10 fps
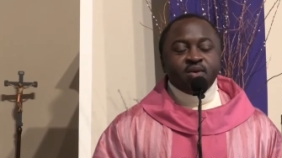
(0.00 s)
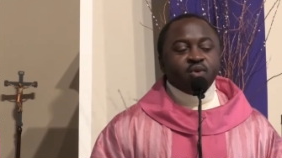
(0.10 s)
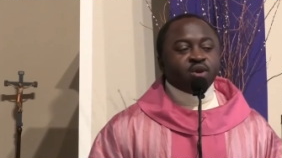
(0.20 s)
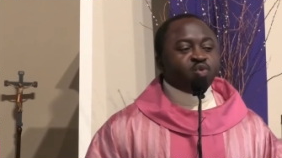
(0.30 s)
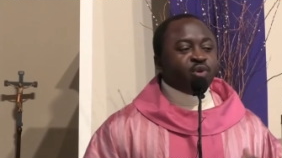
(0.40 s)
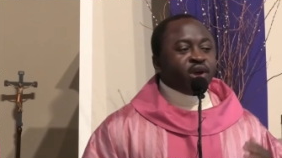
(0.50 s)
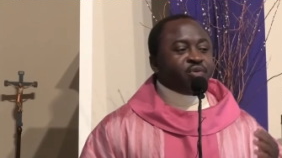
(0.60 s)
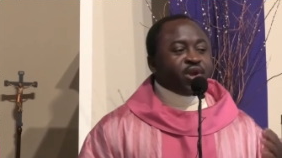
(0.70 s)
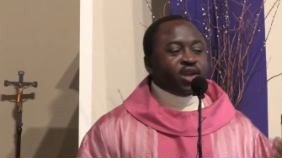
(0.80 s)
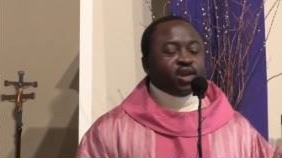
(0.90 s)
when we are
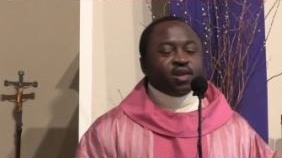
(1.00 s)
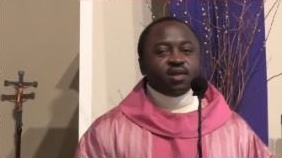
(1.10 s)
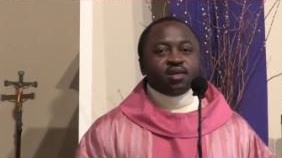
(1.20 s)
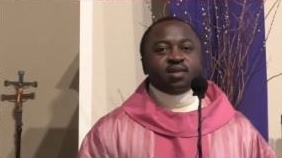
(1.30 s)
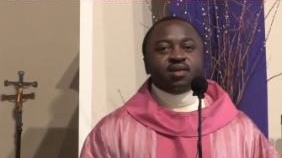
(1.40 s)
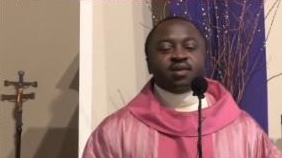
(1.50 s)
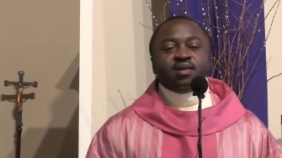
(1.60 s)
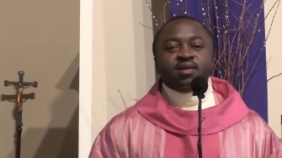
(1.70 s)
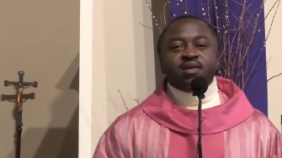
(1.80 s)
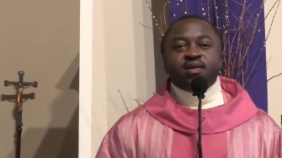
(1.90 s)
reading
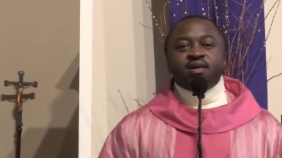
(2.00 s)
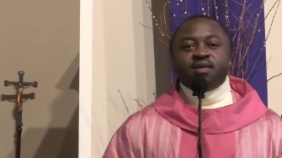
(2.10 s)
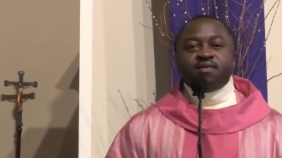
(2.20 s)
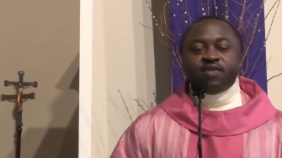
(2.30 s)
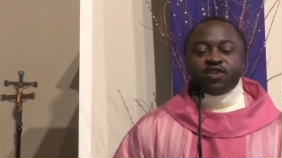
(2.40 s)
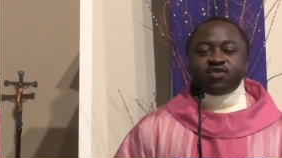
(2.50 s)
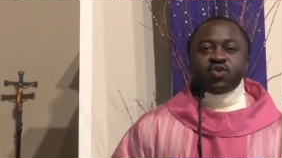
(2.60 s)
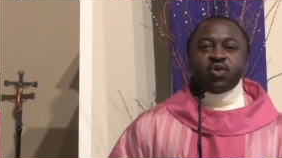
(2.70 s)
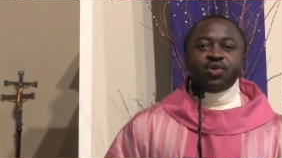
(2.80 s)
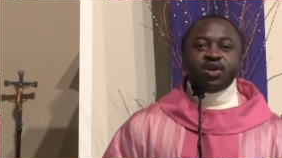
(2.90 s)
the
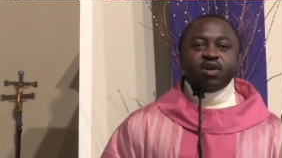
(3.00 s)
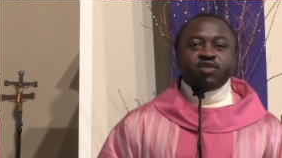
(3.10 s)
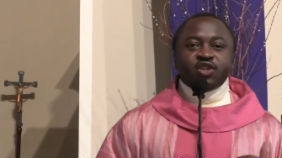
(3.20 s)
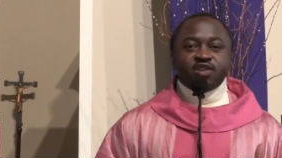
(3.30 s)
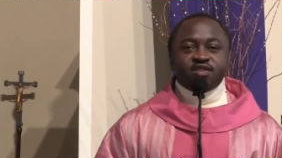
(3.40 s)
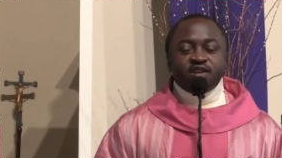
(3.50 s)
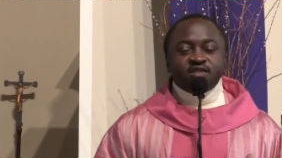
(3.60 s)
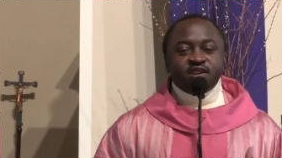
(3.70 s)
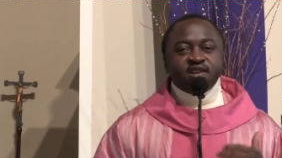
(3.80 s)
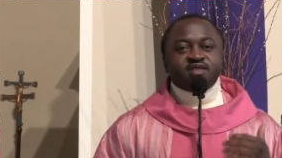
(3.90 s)
story of
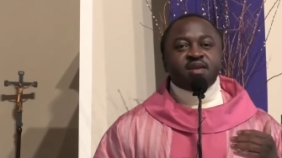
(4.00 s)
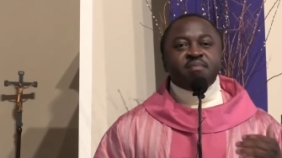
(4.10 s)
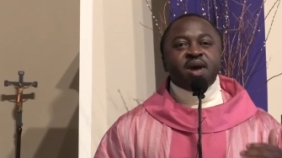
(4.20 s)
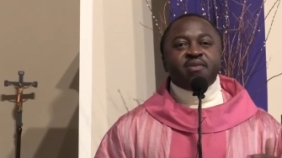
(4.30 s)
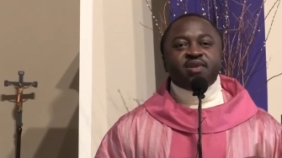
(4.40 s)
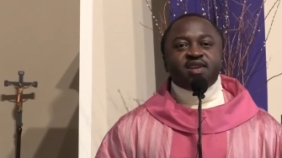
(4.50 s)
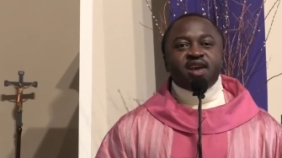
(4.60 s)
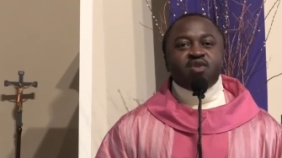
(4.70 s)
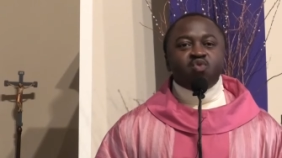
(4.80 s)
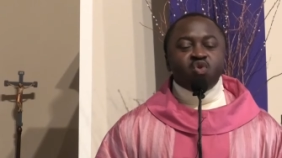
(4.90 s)
Jesus and the
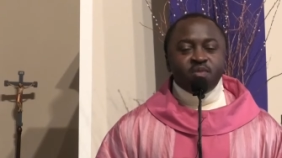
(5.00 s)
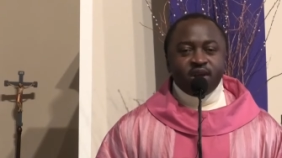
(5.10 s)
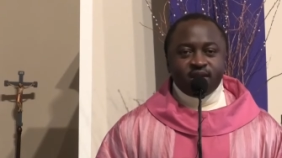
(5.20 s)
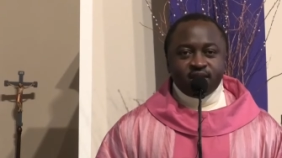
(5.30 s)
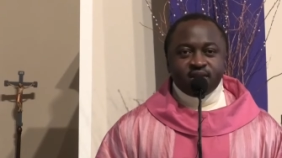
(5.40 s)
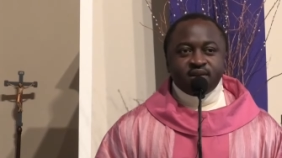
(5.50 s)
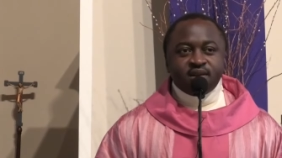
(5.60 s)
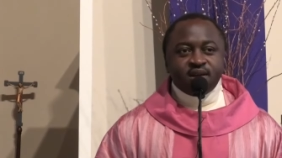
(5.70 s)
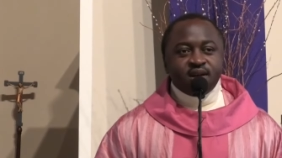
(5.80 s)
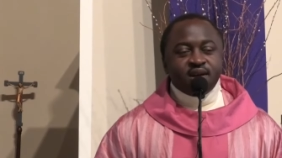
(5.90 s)
Samaritan woman
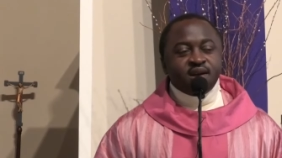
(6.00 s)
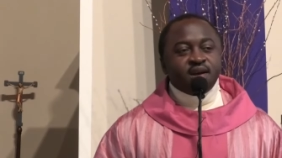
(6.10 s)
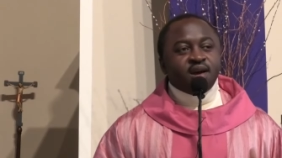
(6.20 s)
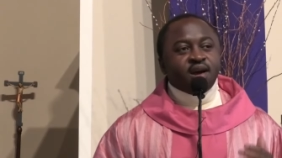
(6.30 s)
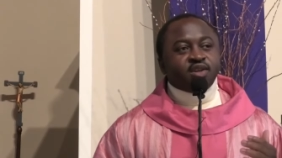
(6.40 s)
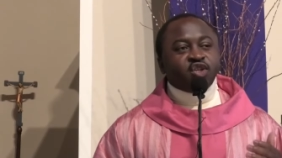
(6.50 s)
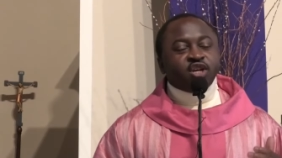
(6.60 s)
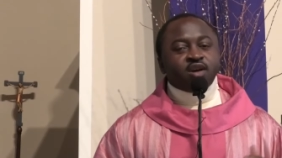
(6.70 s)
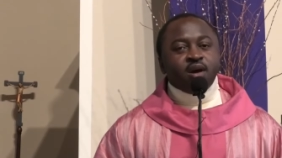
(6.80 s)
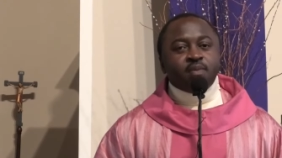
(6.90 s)
at
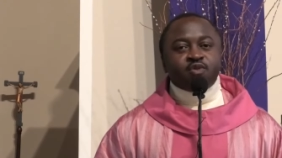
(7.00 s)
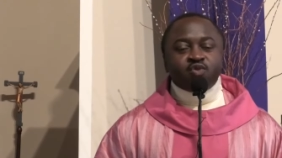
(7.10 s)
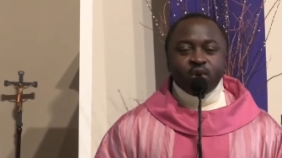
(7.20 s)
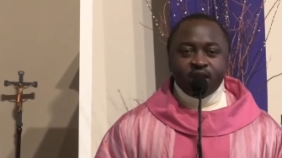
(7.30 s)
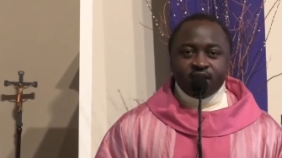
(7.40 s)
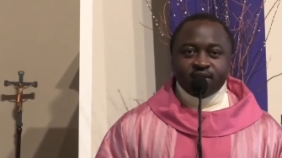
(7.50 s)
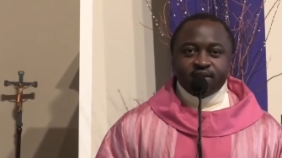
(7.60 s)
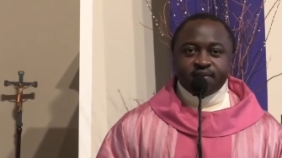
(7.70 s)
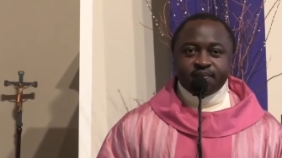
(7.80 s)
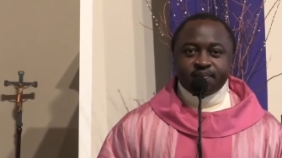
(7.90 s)
Jacob's well.
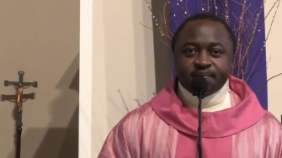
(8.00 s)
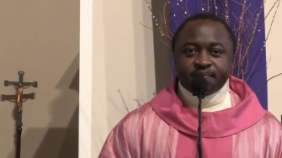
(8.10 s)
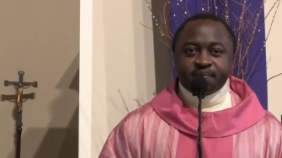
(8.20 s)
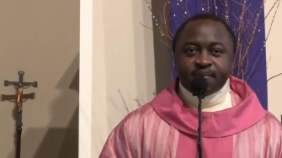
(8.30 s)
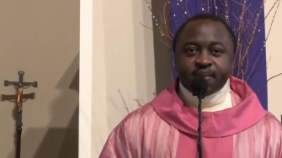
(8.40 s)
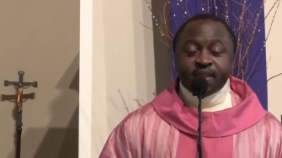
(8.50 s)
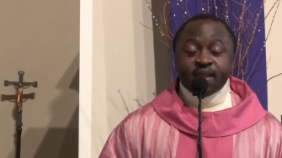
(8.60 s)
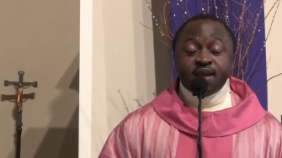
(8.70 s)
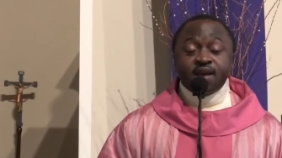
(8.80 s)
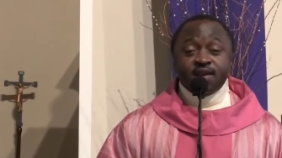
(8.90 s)

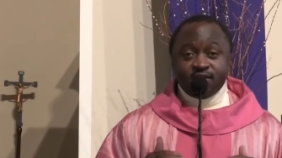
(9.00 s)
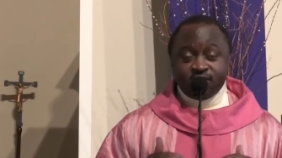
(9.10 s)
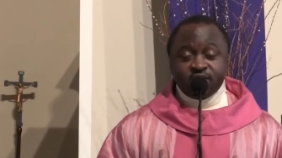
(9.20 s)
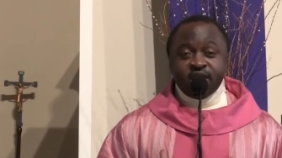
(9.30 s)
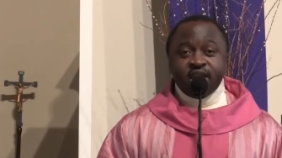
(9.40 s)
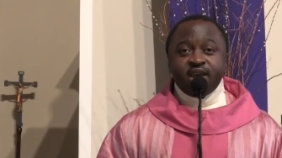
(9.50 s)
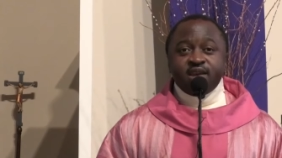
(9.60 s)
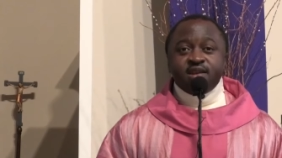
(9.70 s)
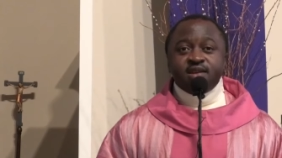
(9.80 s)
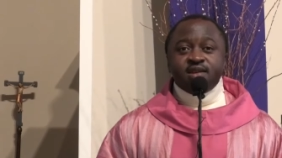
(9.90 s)

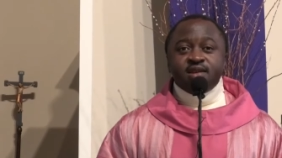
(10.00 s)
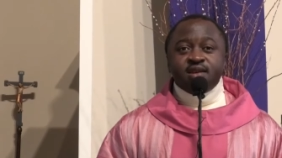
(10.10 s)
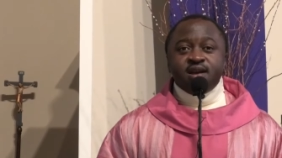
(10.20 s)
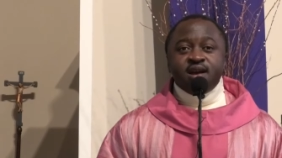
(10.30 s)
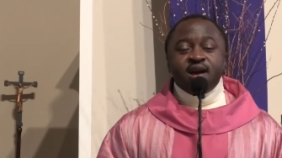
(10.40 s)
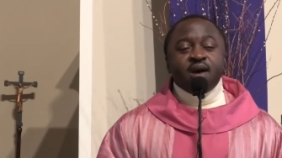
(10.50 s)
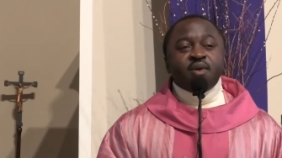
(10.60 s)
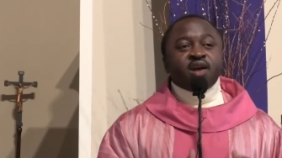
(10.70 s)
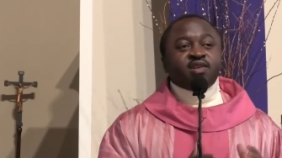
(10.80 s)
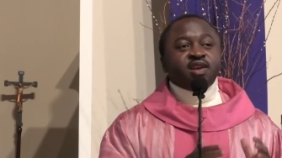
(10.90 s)
Today,
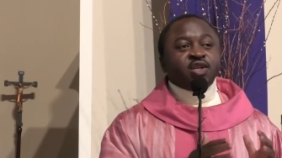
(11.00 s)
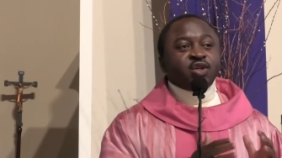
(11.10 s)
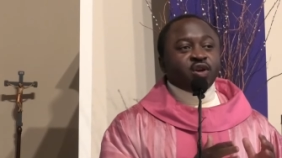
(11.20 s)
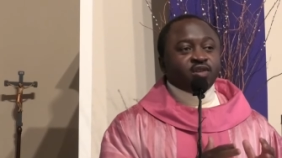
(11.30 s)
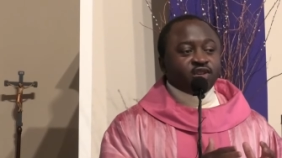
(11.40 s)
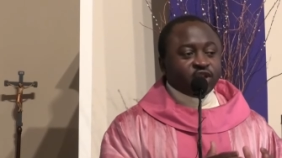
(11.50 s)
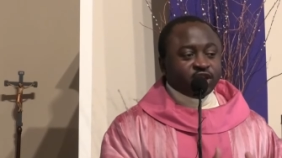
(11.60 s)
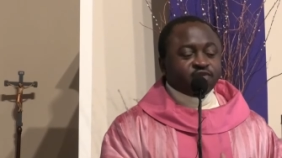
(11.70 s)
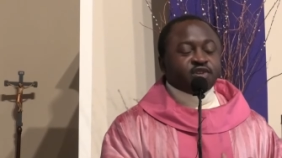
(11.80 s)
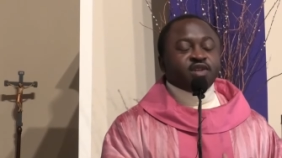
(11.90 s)
our attention is
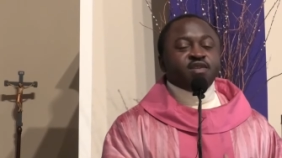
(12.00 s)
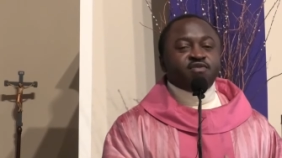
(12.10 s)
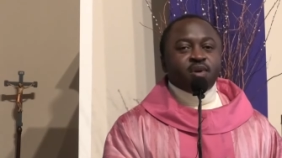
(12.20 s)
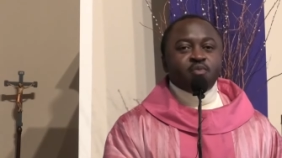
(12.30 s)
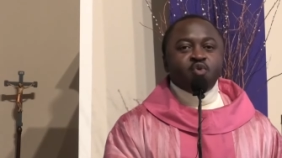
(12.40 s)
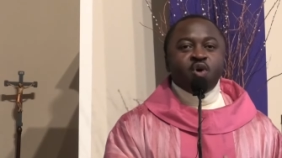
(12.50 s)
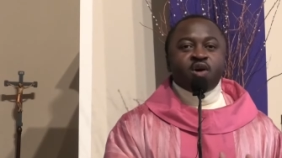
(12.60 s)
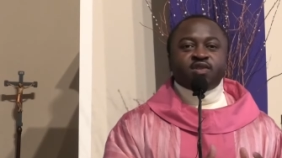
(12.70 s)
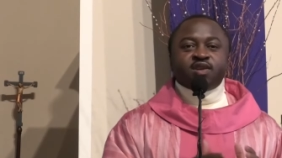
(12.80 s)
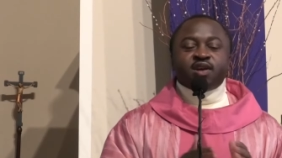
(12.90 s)
shifting from
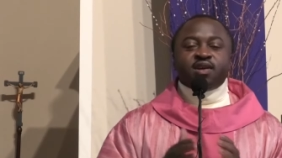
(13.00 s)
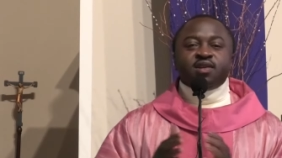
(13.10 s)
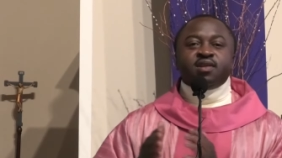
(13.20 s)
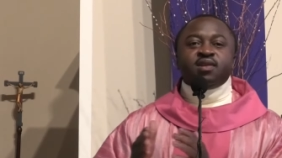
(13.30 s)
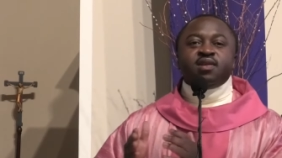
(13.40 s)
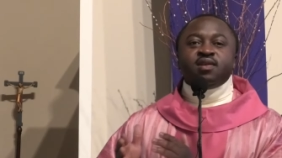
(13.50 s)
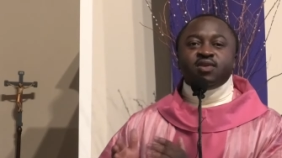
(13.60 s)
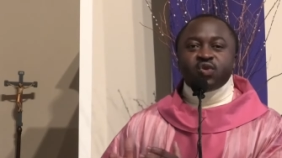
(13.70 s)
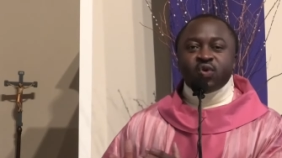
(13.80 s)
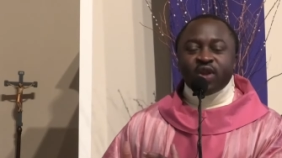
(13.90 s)
water
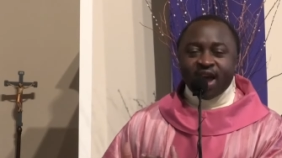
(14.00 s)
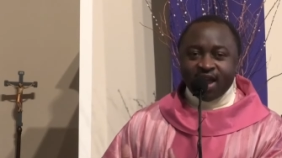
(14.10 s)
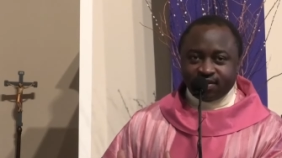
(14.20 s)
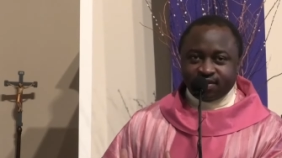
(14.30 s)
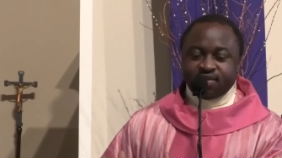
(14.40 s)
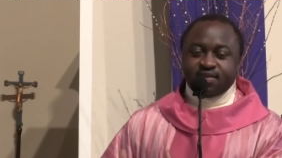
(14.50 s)
to light.